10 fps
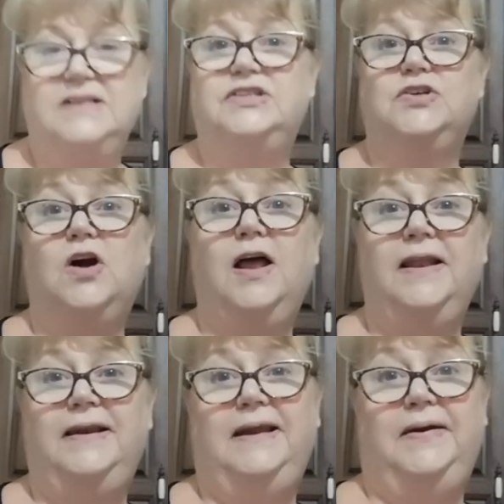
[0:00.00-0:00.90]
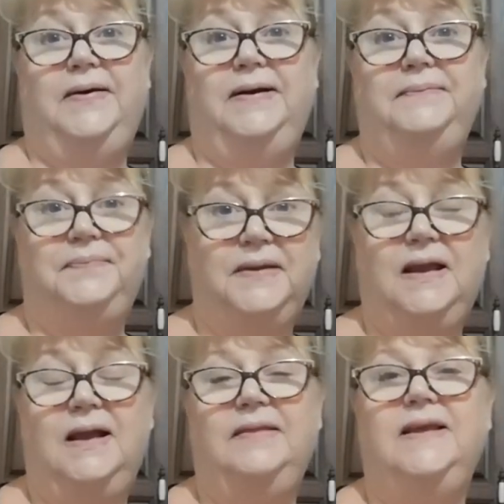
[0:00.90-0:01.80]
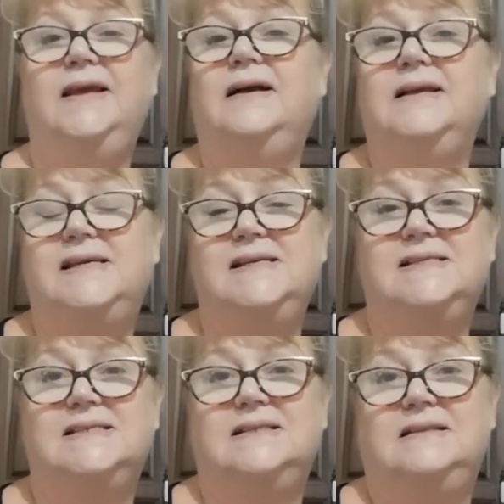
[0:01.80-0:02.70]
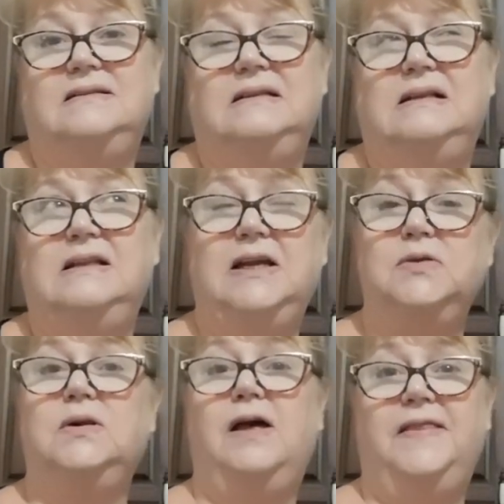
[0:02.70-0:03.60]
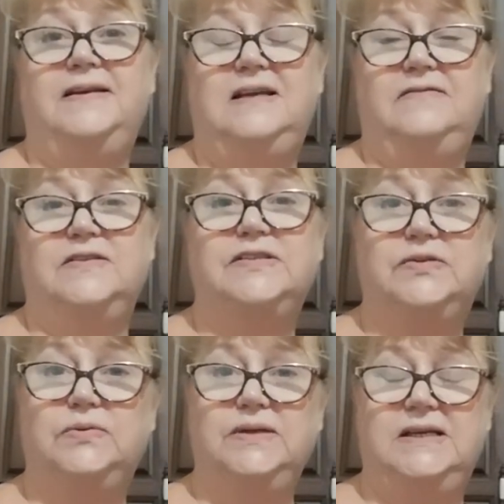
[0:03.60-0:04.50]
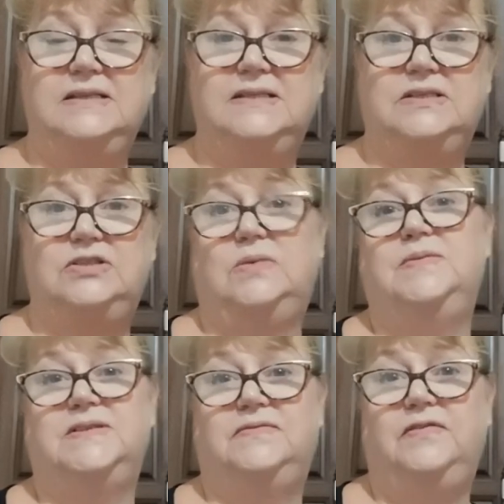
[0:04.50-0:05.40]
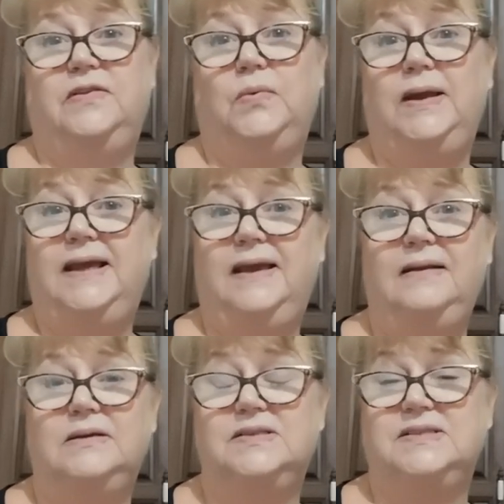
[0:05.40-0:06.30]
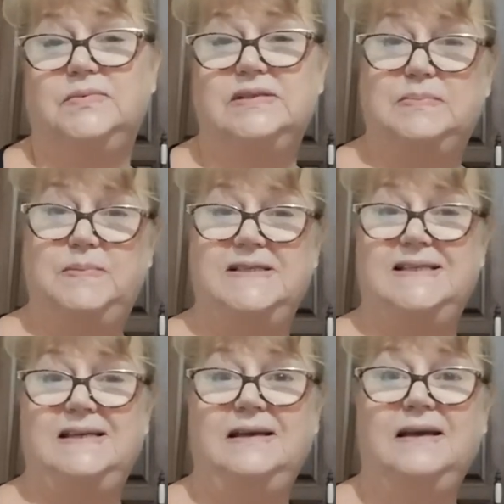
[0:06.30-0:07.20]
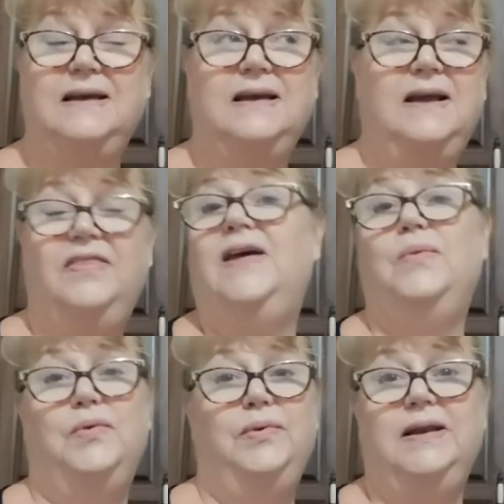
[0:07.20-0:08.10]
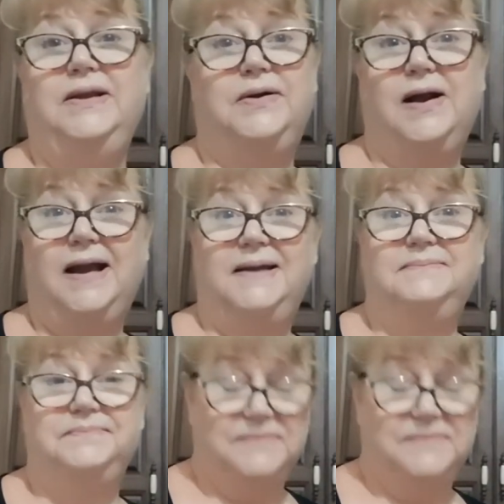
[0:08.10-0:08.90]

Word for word: It's trial and error, and the young kids, they looked like they'd given school kids jobs for the weekend because it was busy. They were really great.